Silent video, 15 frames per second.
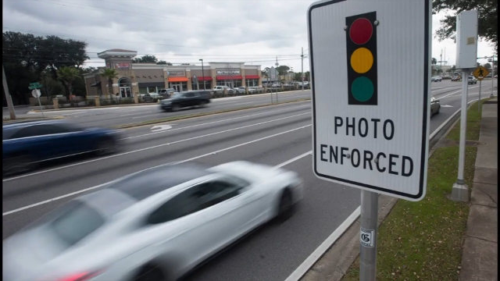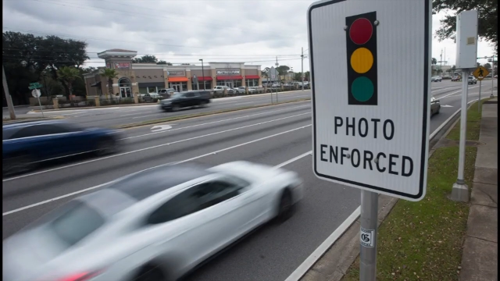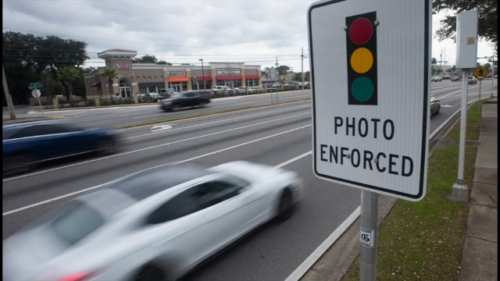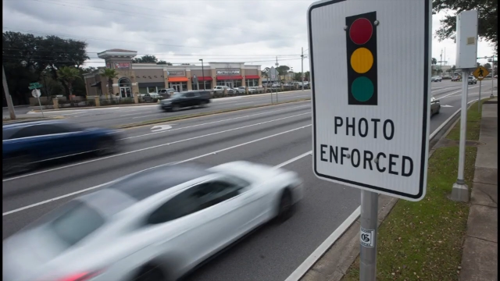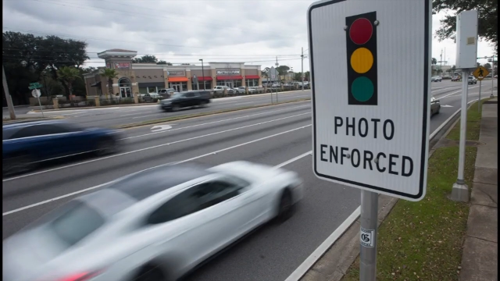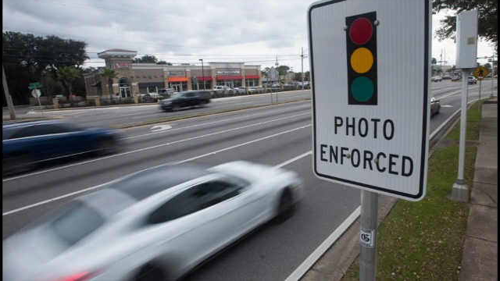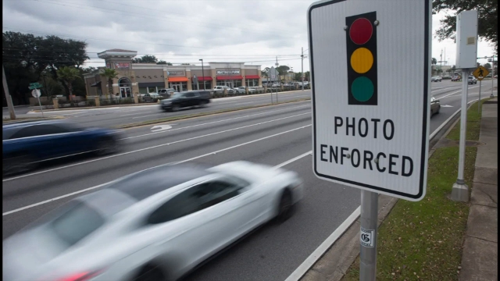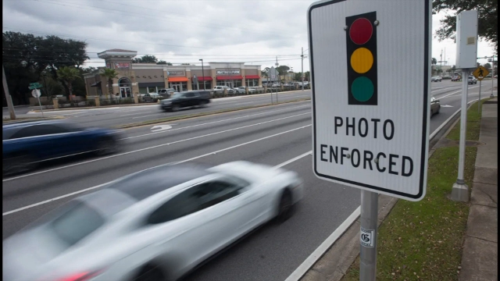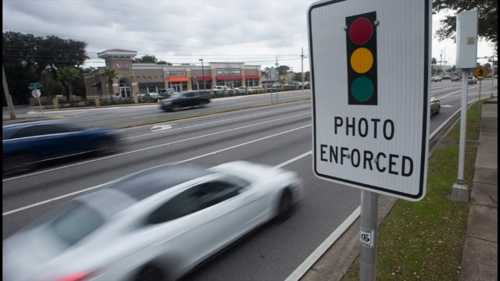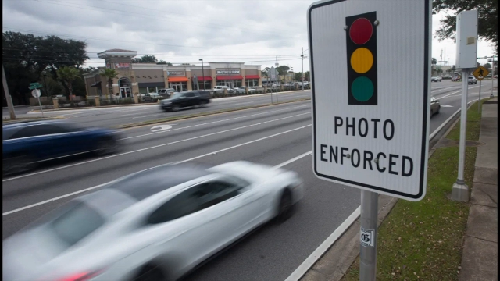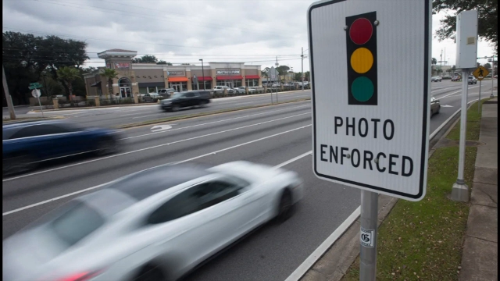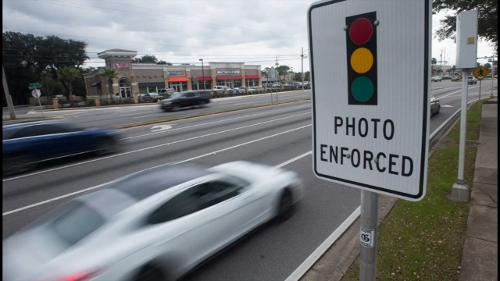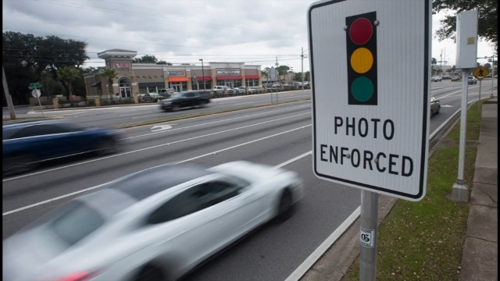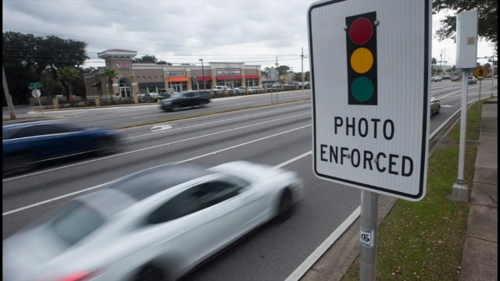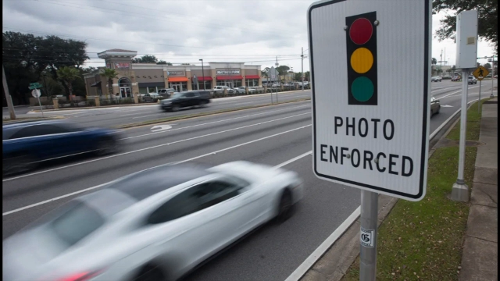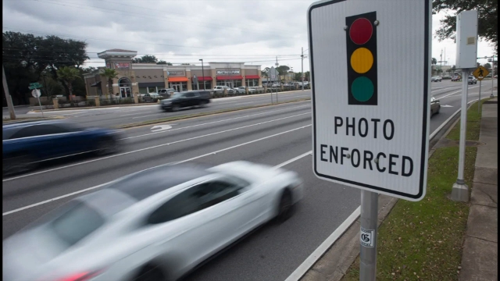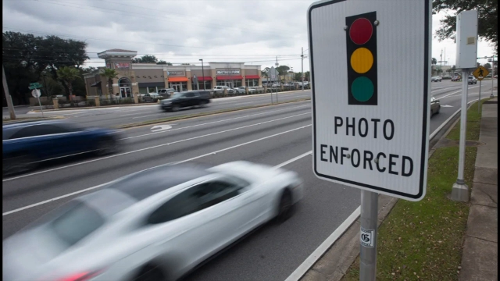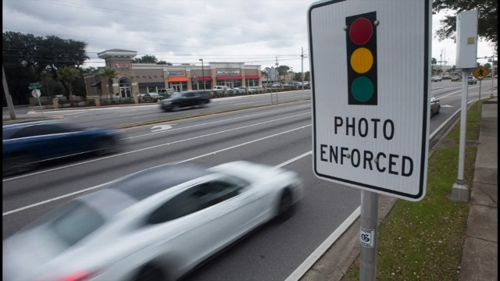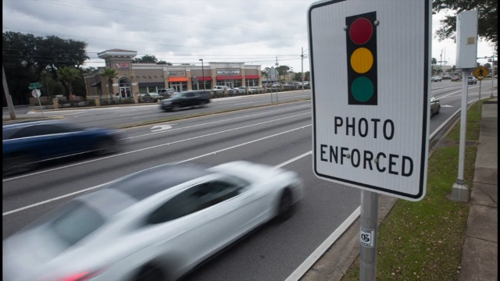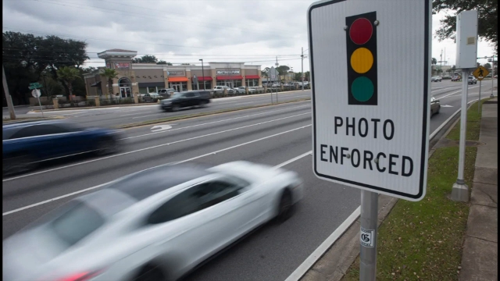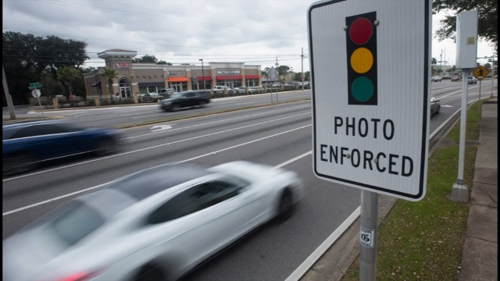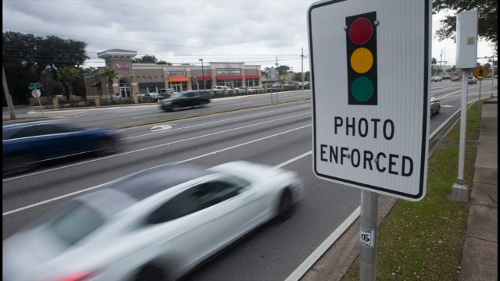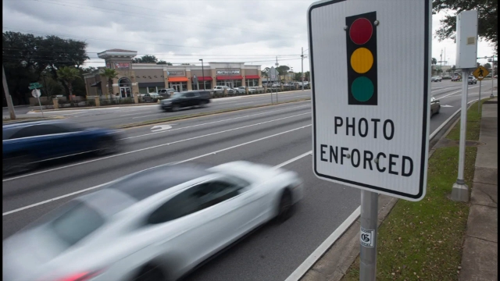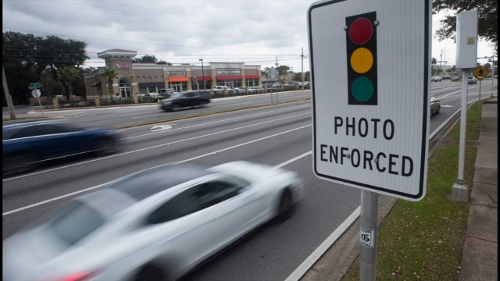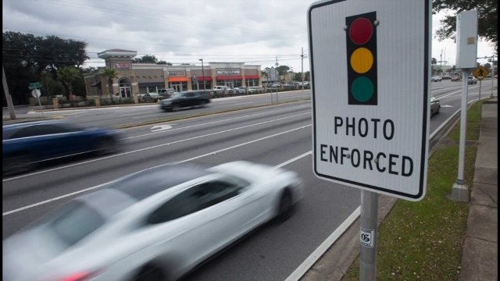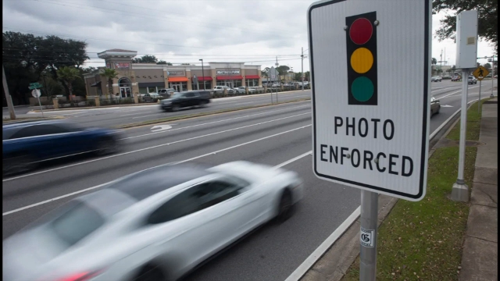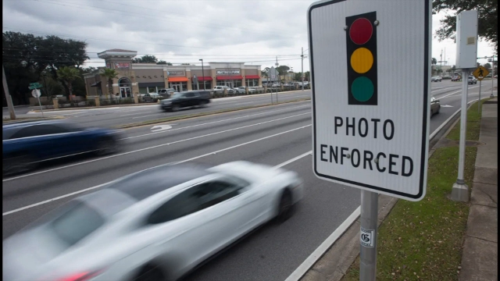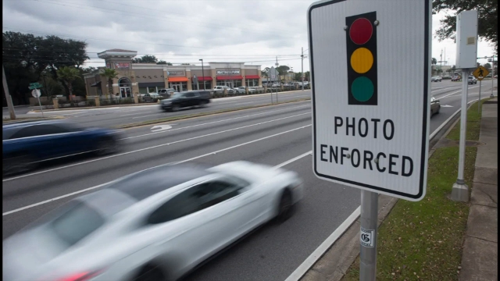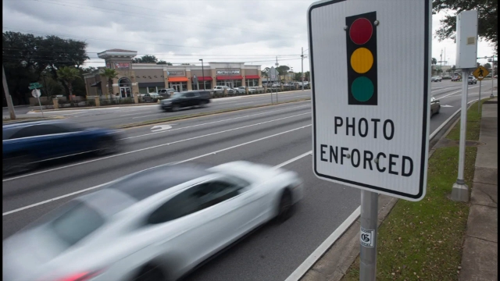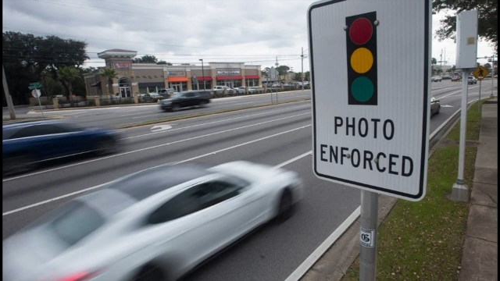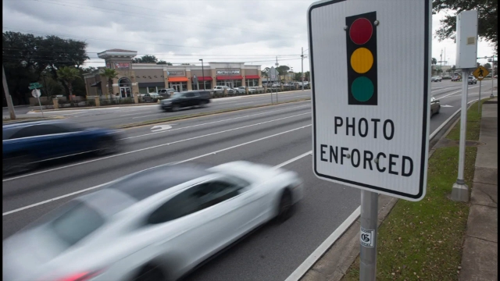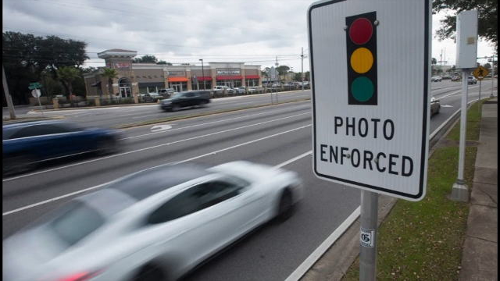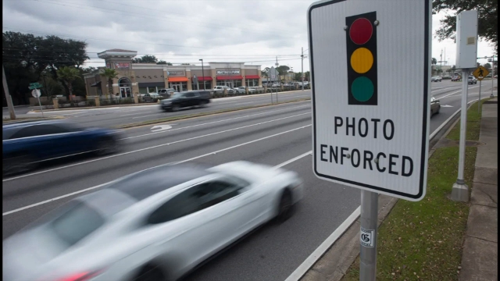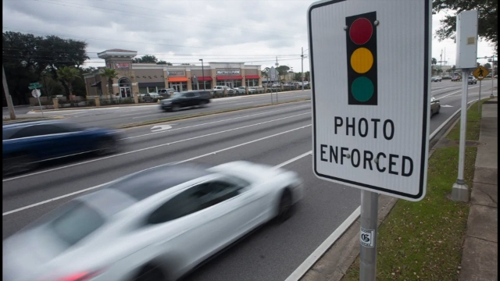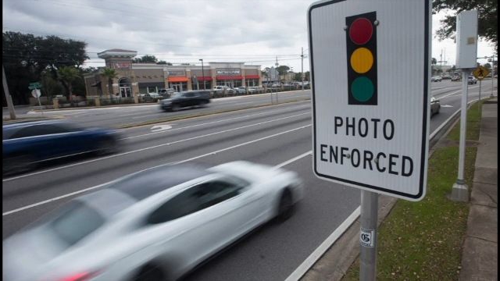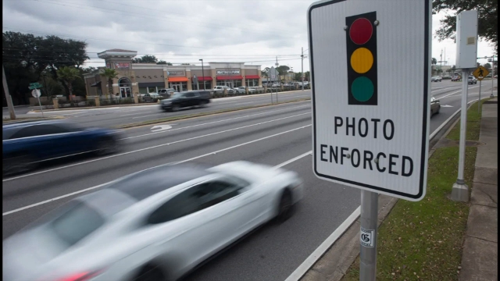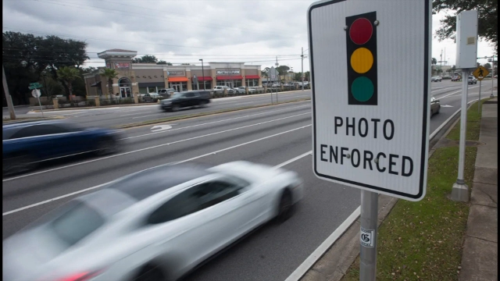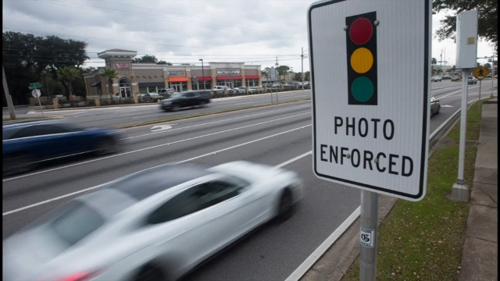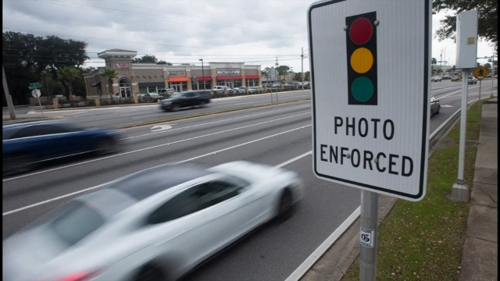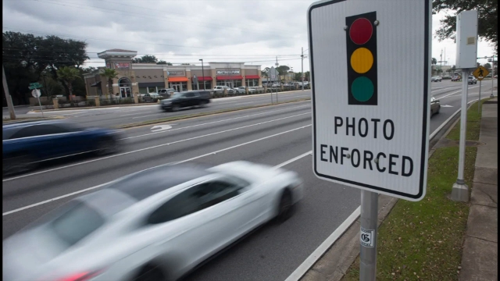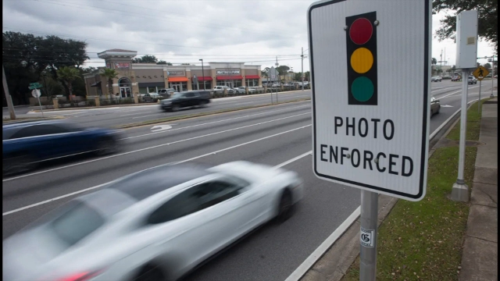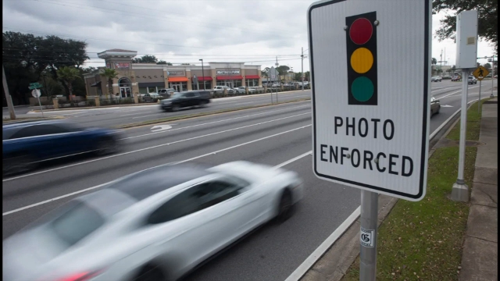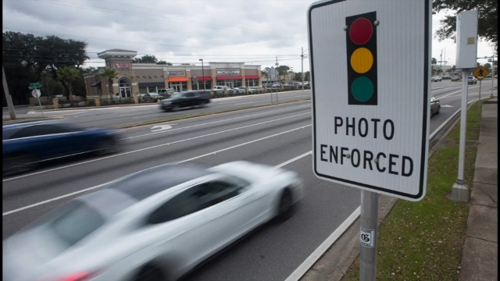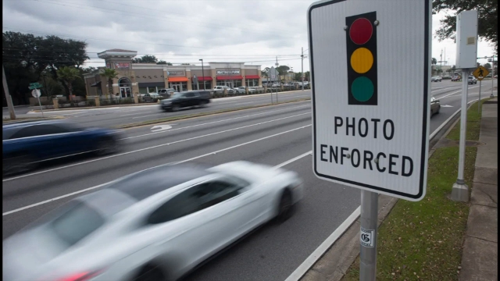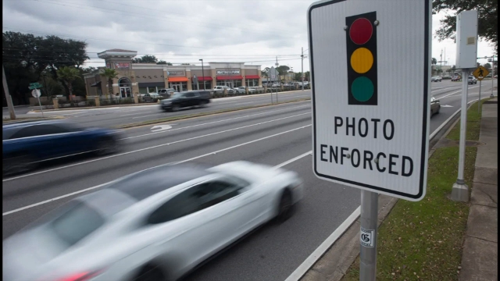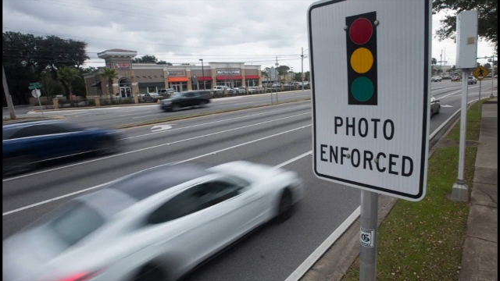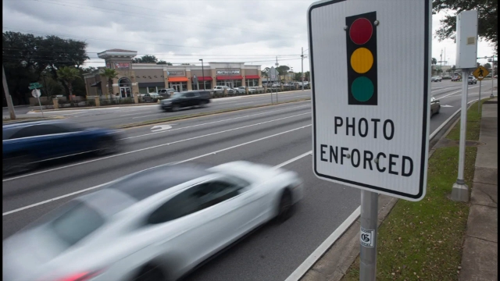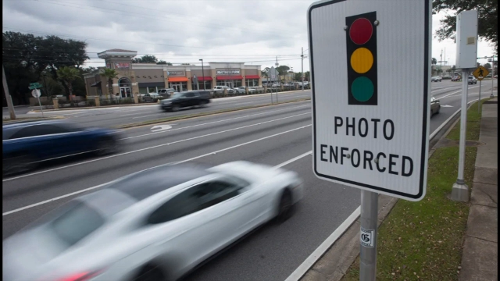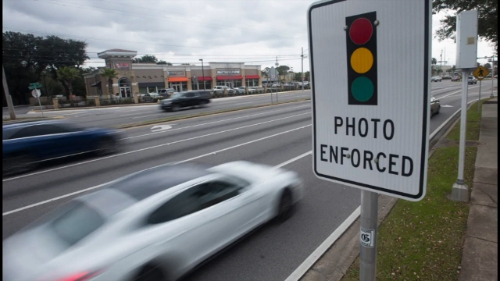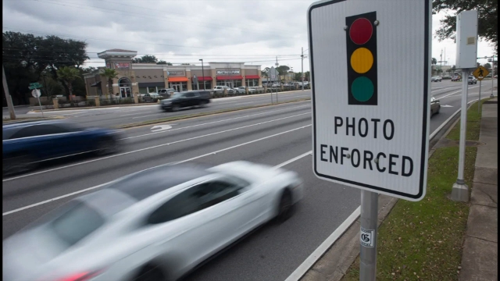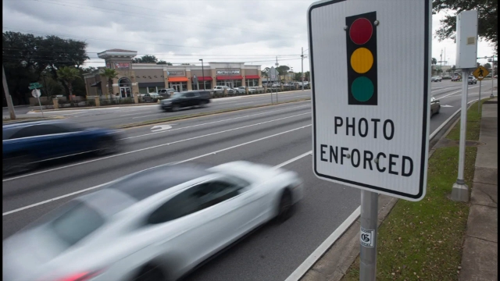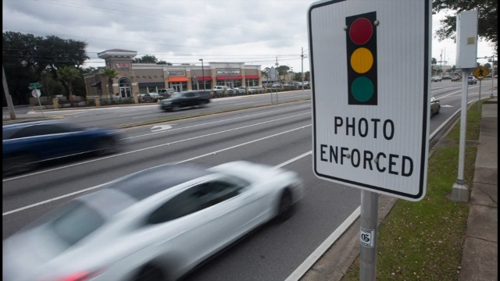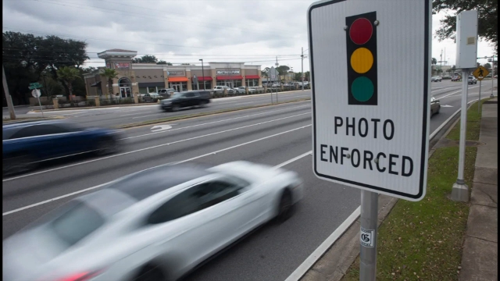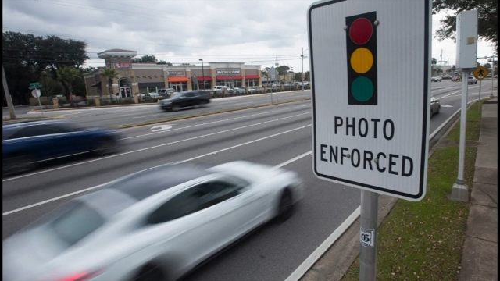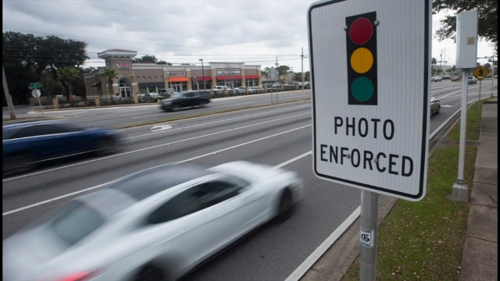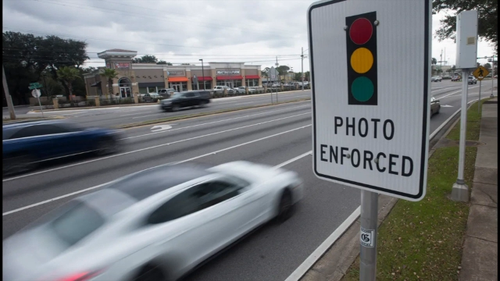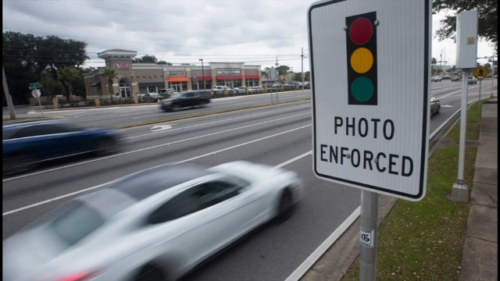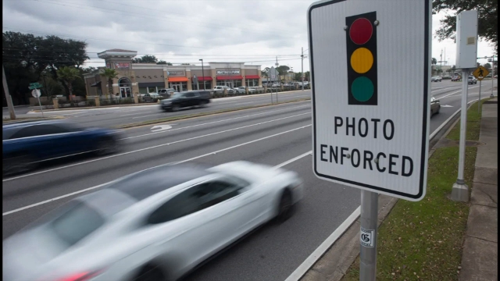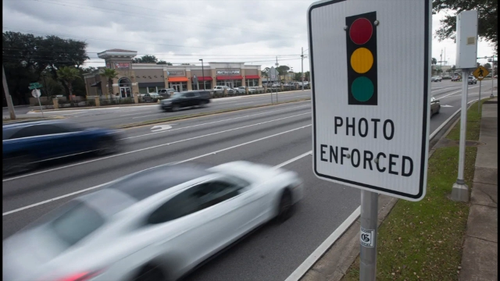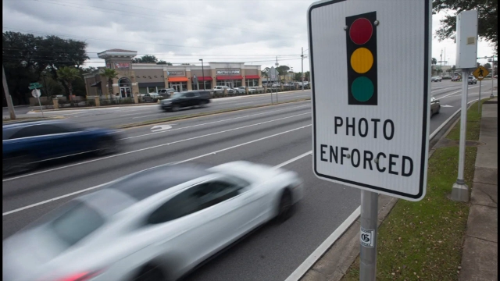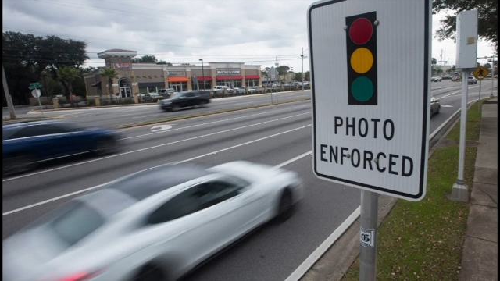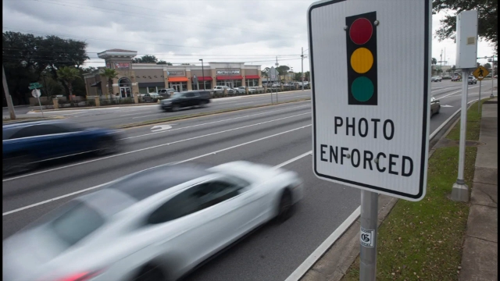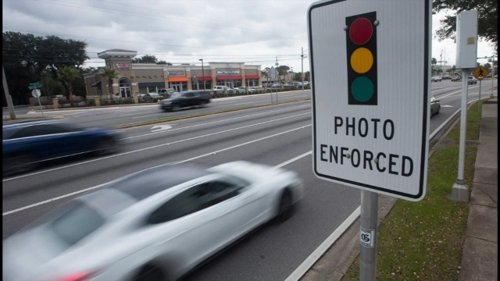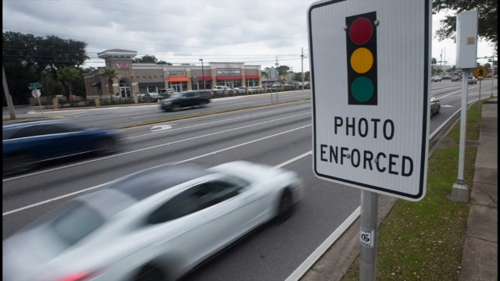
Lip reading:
[unreadable: no face in view]